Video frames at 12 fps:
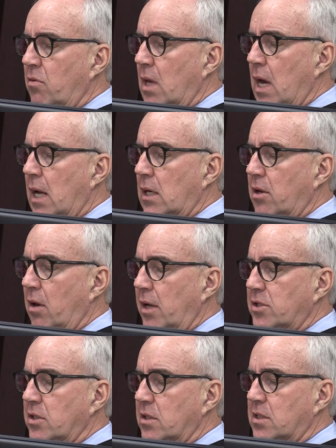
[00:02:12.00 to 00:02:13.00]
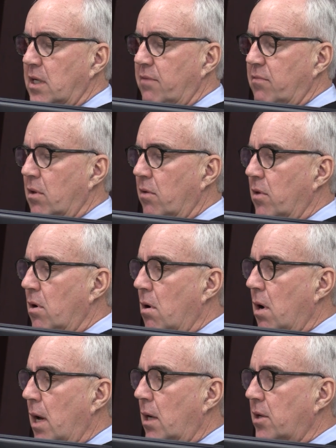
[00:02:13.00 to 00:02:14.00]
The allegations, even though they
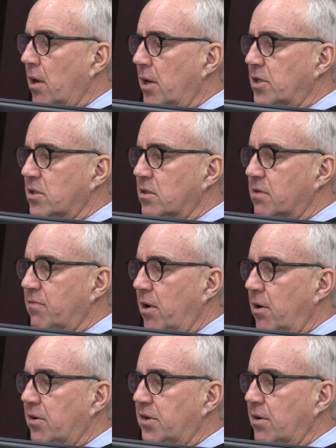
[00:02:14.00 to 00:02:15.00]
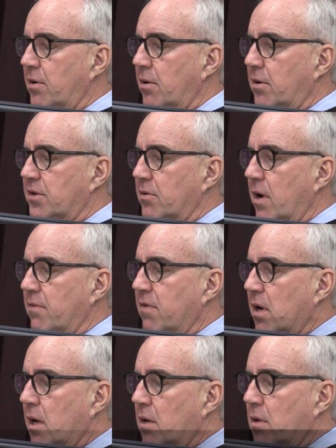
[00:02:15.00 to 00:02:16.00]
are allegations, are very serious, so I
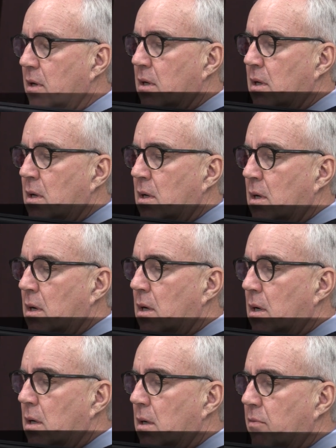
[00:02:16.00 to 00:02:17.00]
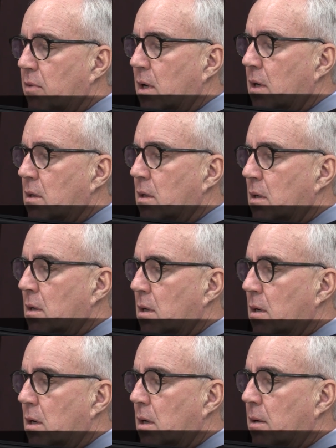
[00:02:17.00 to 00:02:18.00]
find that, uh, that,
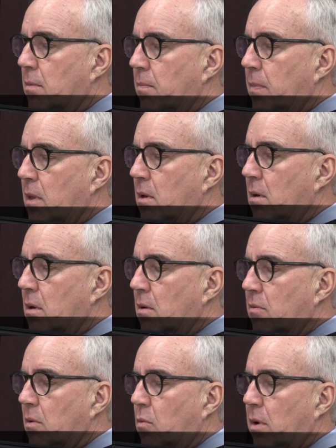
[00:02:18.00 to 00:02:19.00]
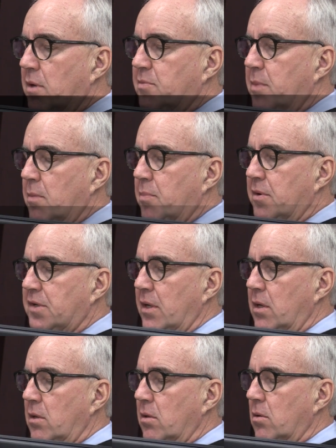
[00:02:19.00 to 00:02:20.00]
uh, that what has been
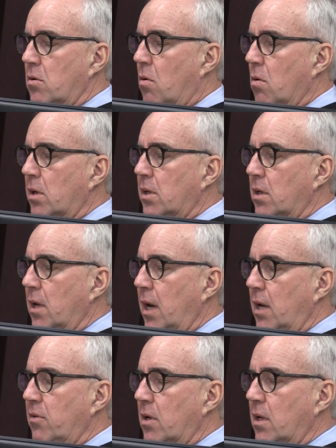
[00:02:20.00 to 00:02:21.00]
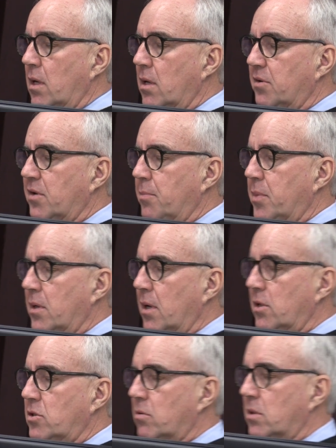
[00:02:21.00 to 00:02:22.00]
presented to the court today, that he is a
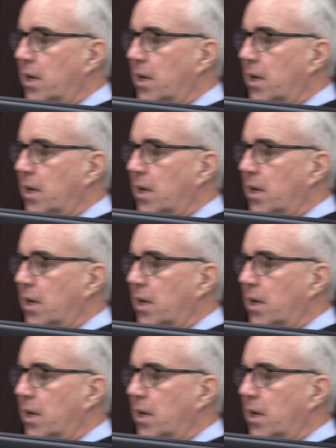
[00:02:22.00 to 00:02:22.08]
potential